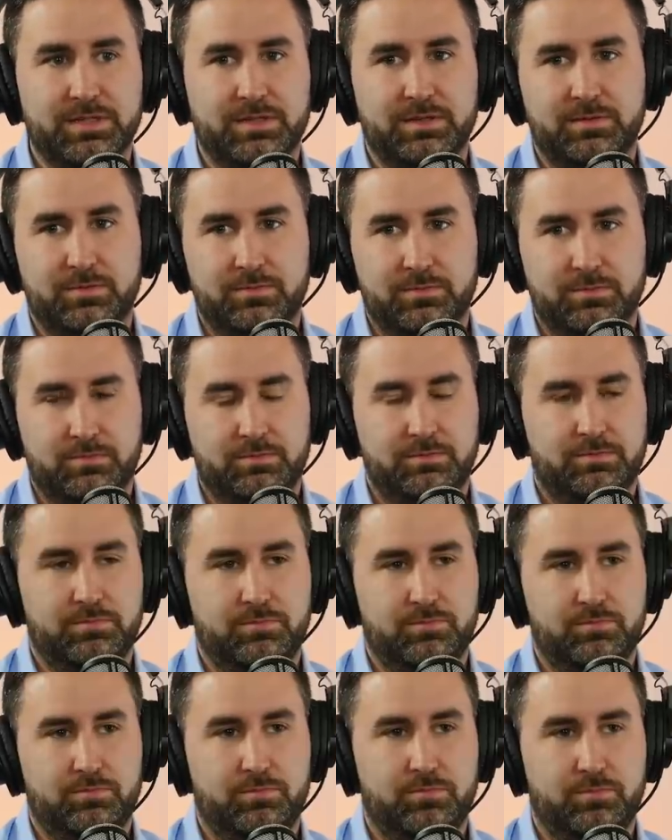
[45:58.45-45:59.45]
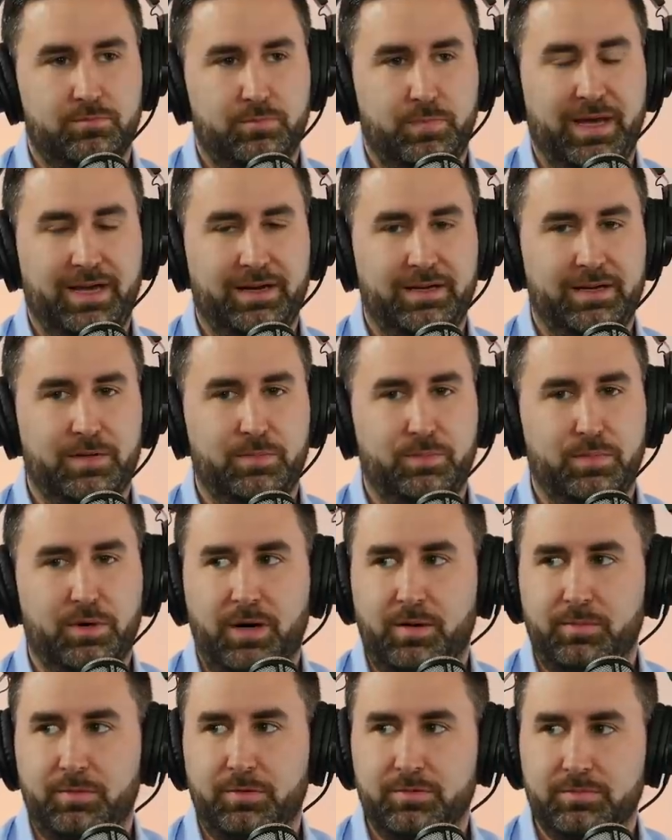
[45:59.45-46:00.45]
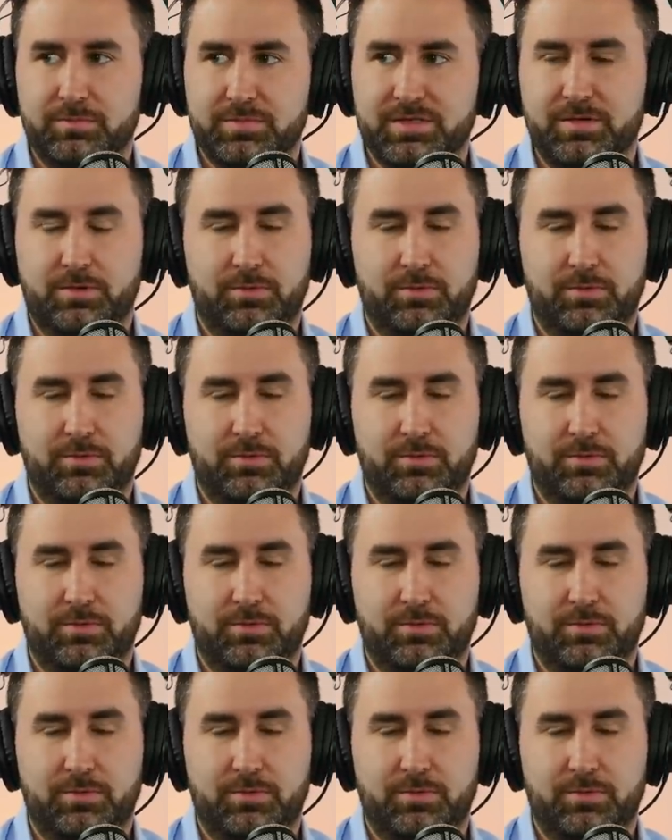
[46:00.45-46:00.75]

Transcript: and panic problems.